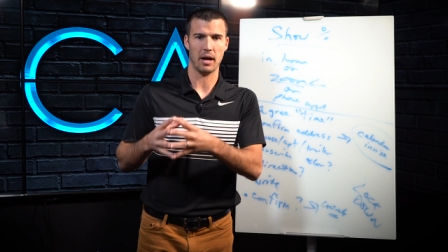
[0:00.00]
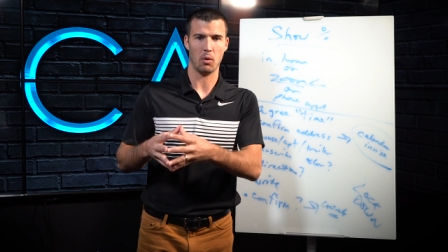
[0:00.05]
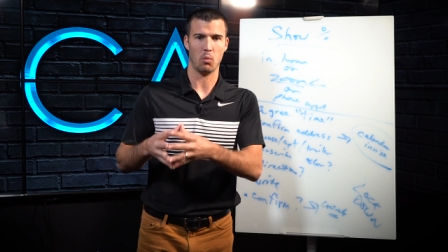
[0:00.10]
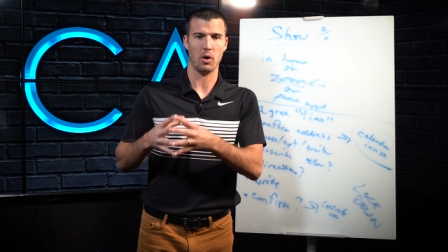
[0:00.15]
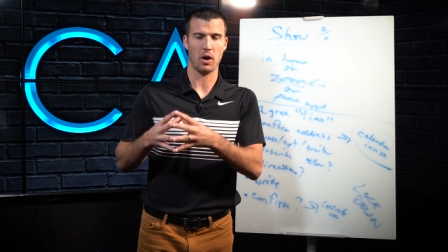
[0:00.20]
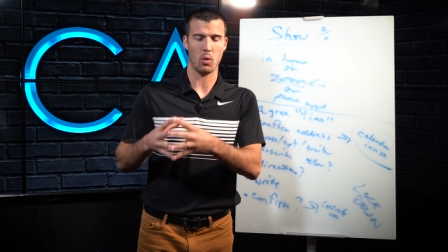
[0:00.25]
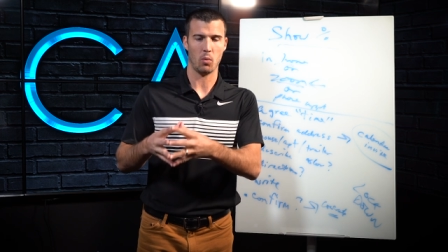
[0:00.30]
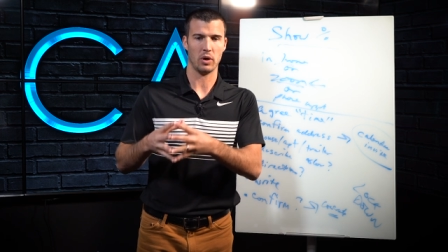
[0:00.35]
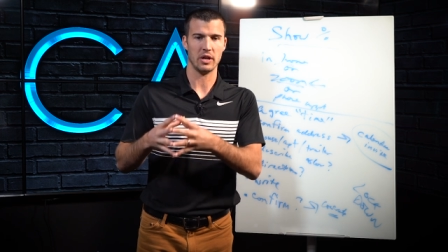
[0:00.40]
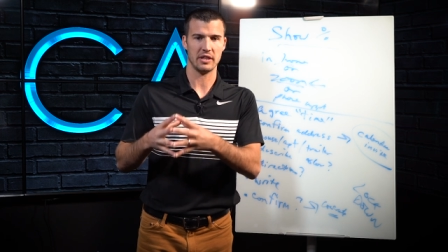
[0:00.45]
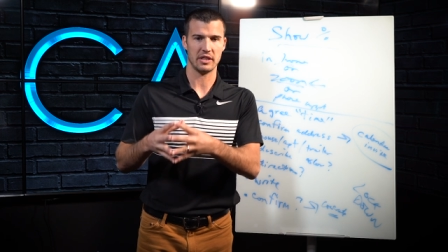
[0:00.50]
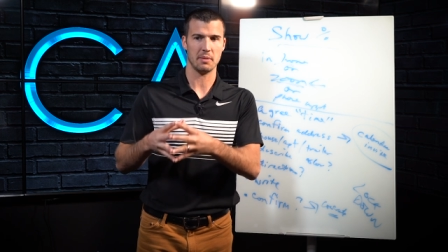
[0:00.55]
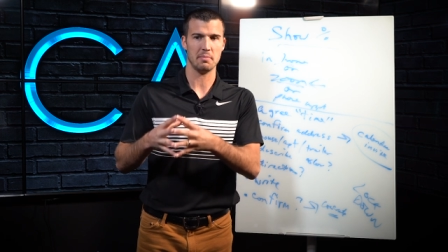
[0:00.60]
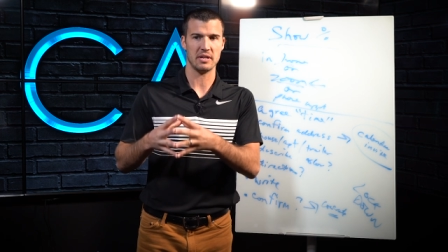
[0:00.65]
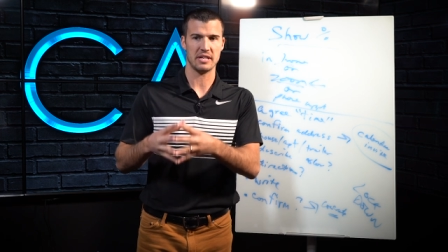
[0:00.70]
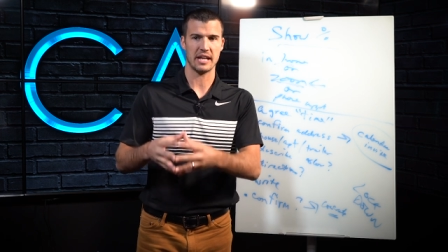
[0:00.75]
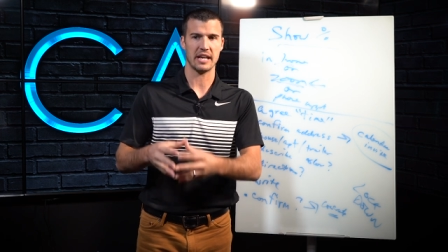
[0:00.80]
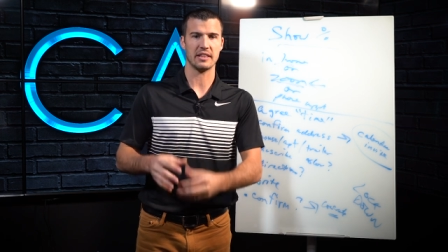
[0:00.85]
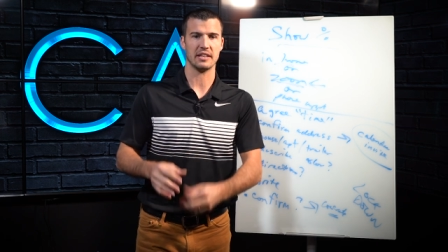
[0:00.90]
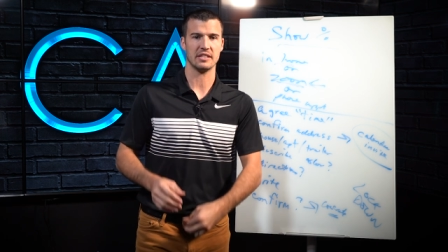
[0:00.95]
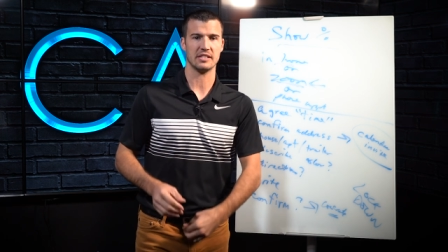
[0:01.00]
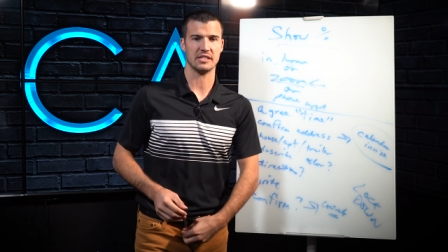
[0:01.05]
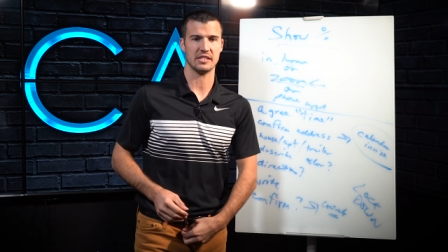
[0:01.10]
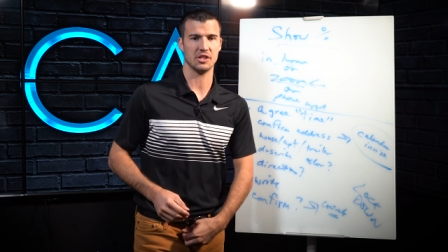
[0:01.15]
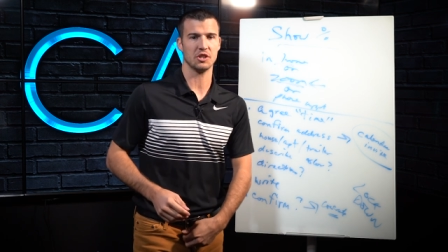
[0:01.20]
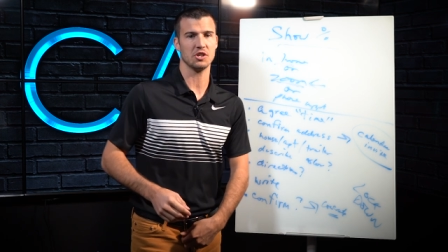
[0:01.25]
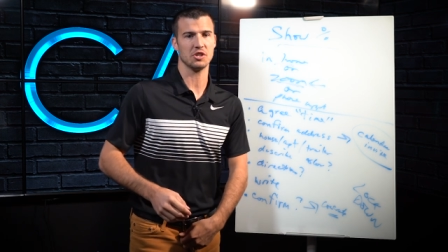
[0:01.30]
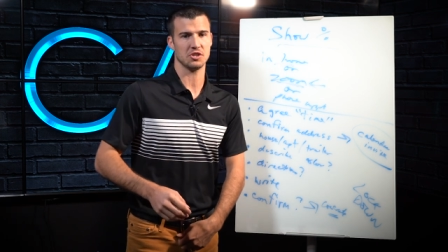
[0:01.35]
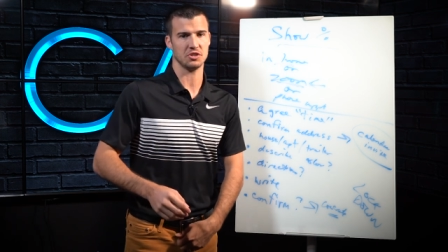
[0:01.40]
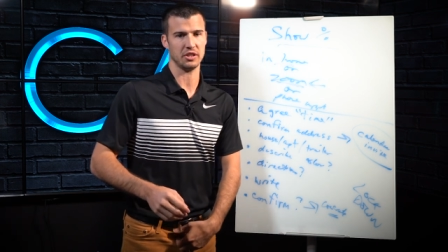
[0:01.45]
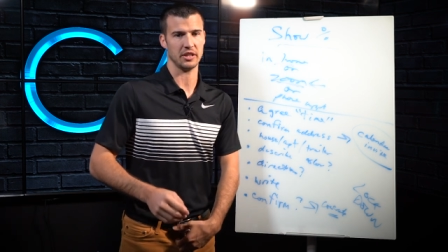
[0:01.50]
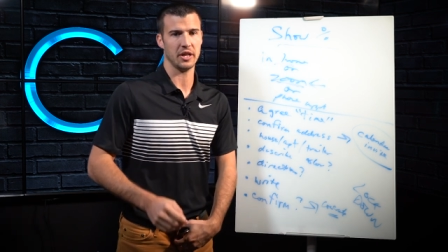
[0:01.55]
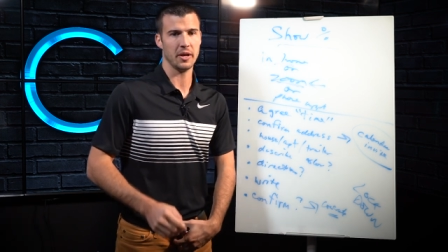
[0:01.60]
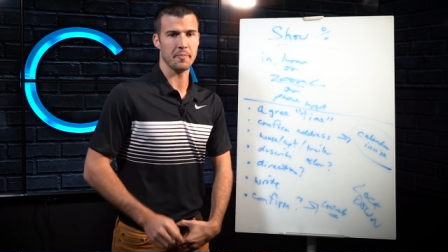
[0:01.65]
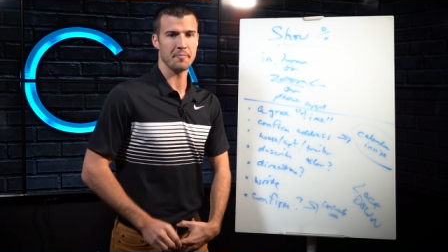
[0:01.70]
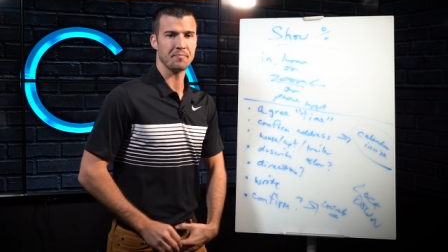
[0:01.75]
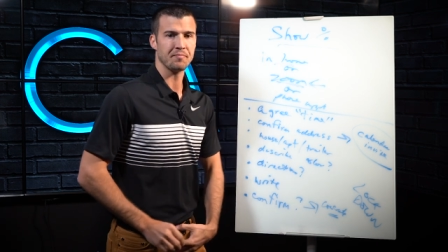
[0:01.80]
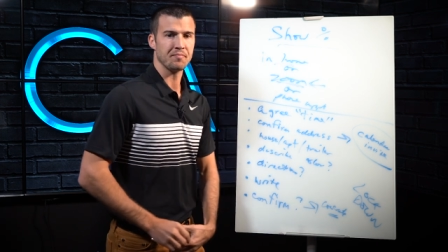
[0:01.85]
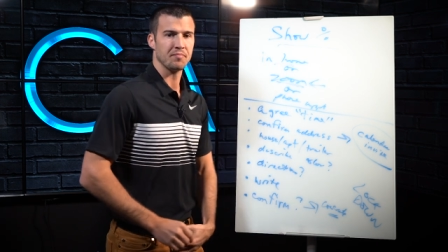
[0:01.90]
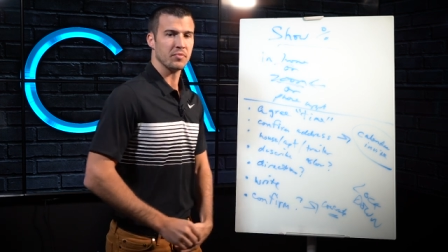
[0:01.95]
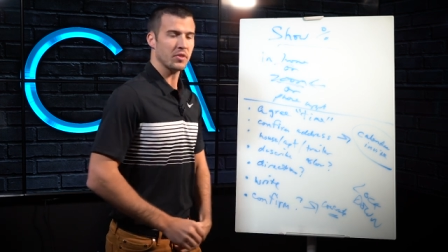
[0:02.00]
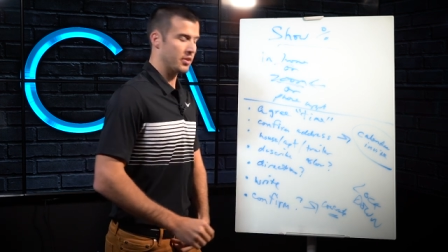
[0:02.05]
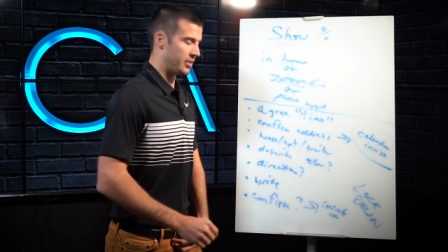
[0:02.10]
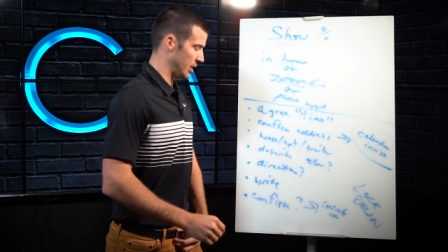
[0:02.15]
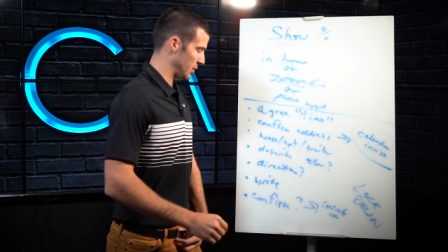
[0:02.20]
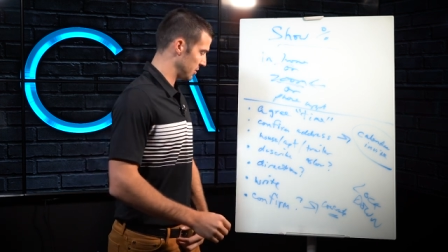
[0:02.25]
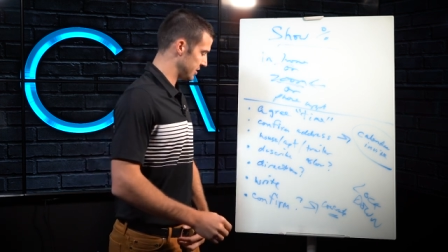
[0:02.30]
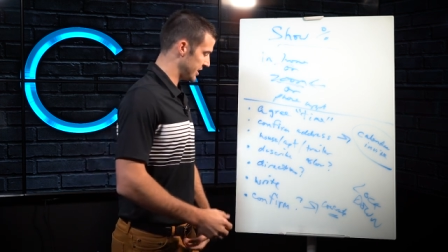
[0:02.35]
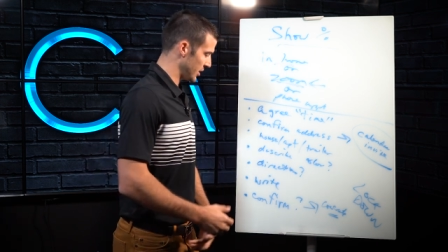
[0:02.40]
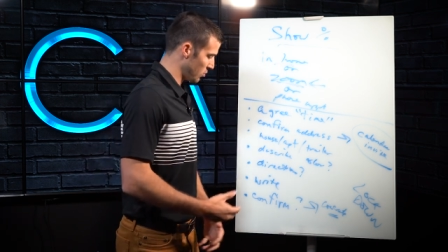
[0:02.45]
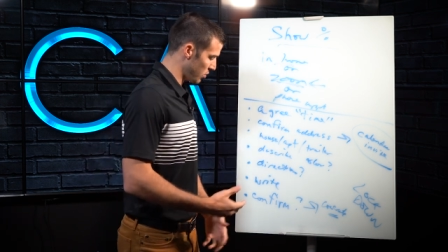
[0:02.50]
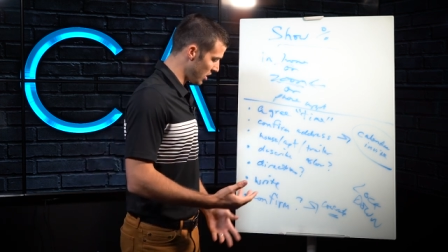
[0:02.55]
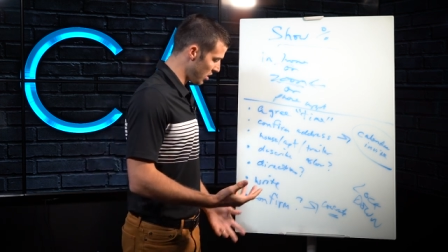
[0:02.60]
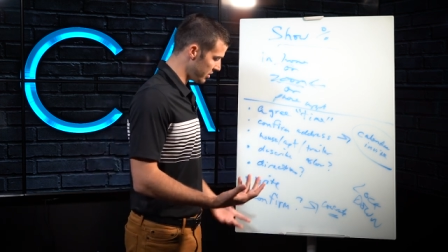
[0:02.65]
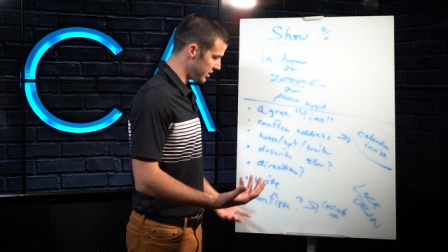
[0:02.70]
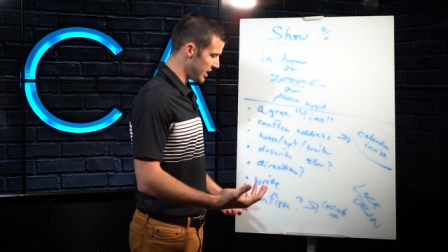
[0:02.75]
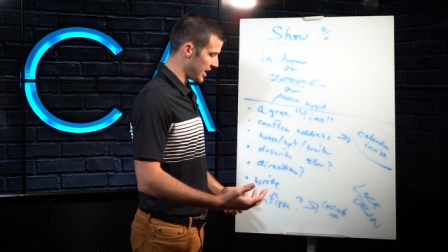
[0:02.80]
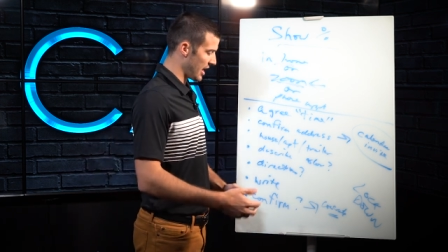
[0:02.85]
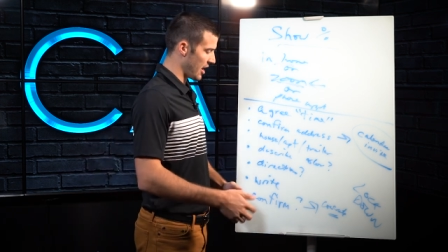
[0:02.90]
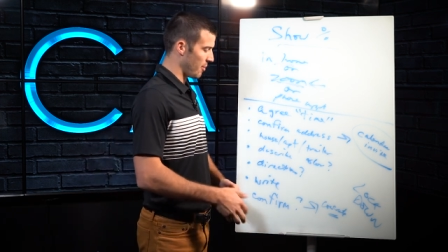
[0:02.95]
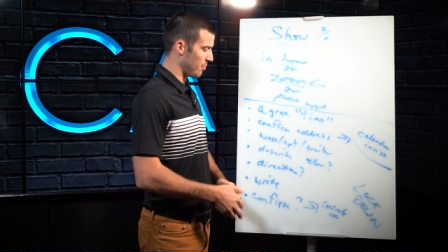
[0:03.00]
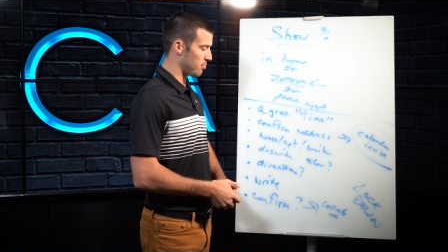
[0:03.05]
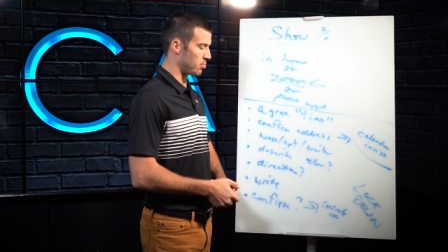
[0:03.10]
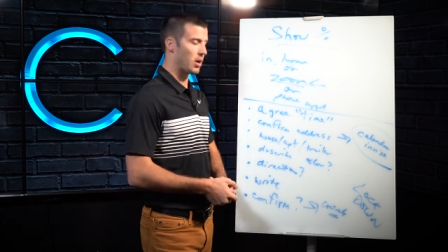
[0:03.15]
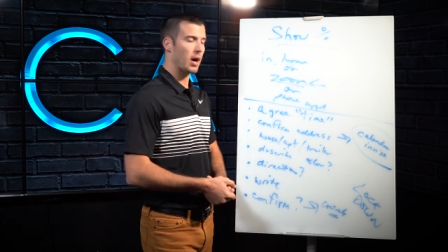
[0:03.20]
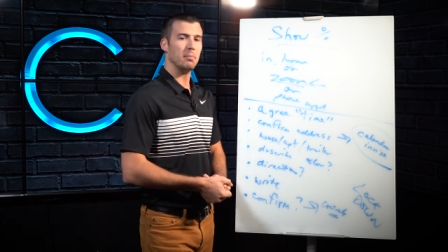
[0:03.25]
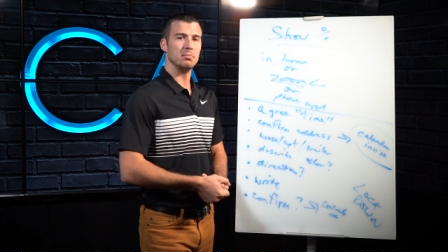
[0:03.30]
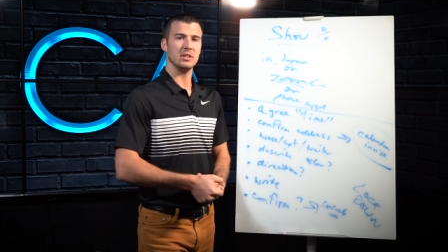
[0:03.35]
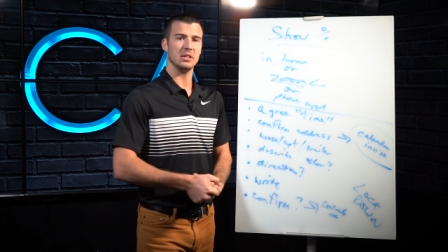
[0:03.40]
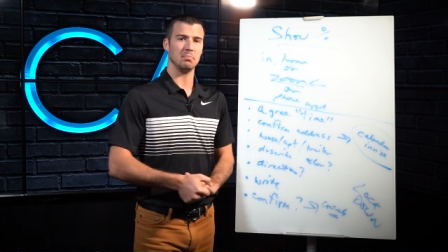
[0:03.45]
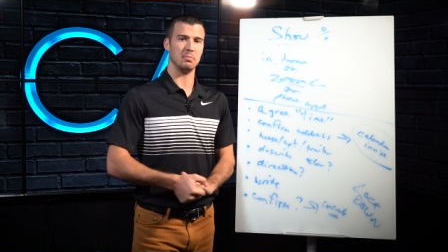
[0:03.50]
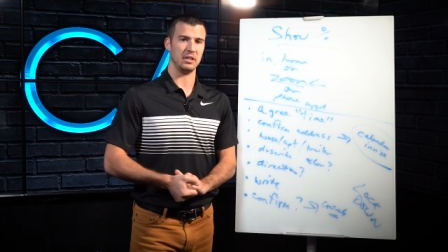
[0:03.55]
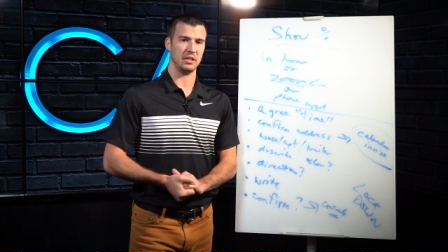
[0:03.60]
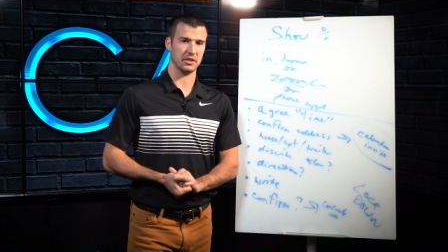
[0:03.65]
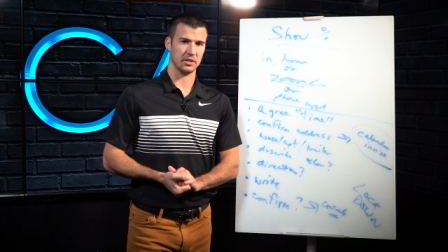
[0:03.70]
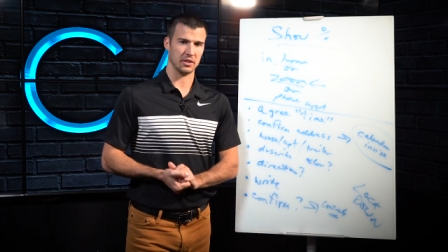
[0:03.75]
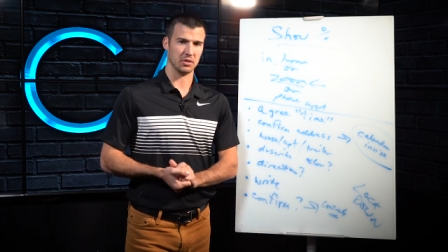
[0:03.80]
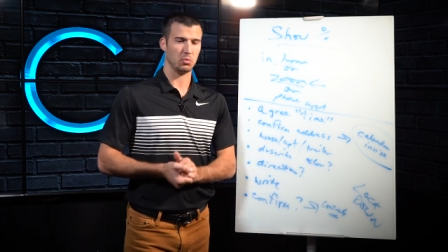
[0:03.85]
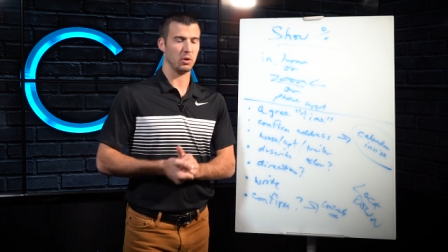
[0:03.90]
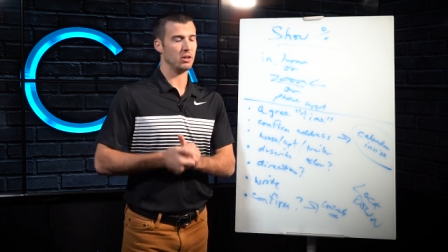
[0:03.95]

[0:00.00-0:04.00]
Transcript: I wanted them to take this seriously. They would say, well, yeah, I'll probably be there.